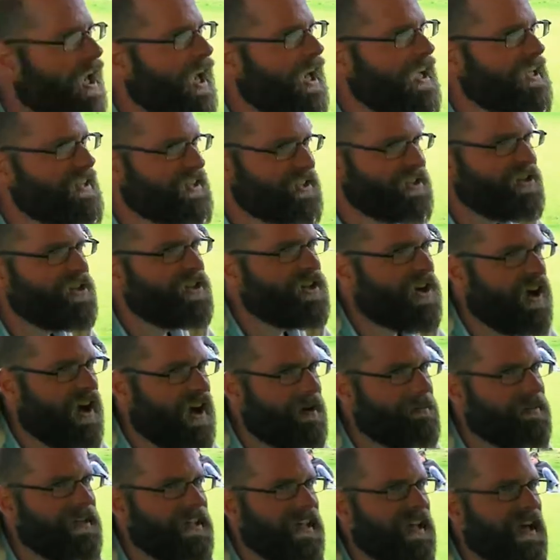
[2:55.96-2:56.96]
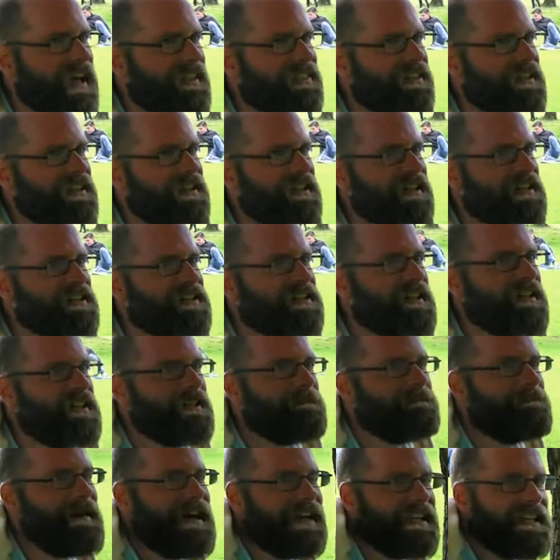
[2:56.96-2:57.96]
It's still comedy, I think, because
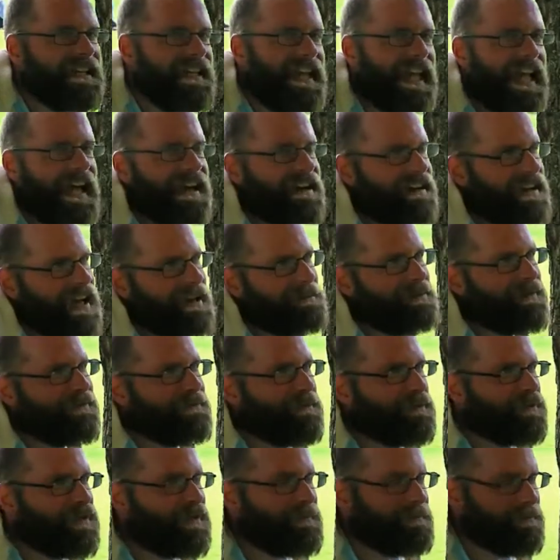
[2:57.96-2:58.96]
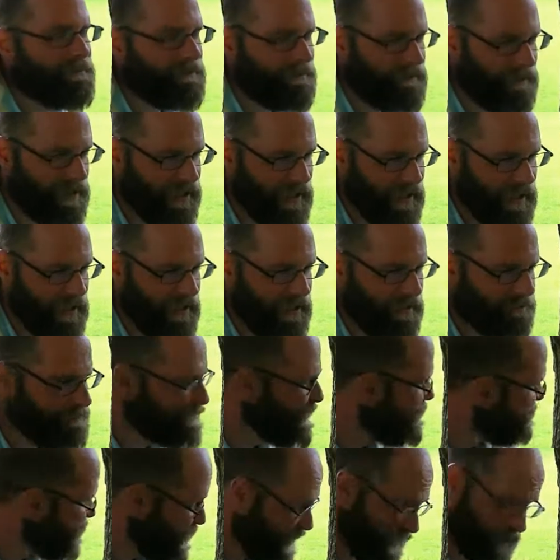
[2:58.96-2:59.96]
back in Canada I perform
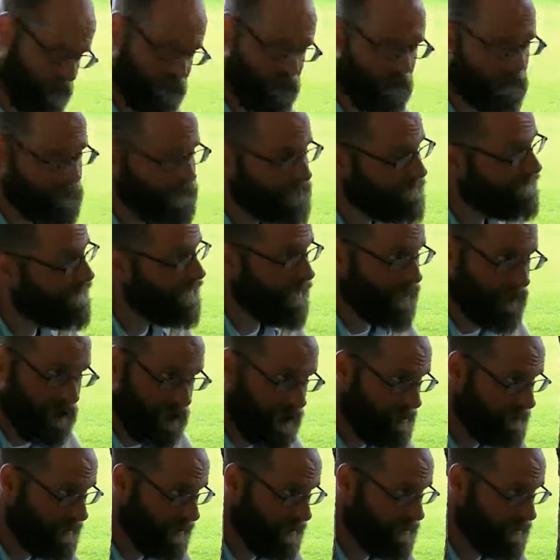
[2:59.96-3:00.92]
pretty much exclusively in comedy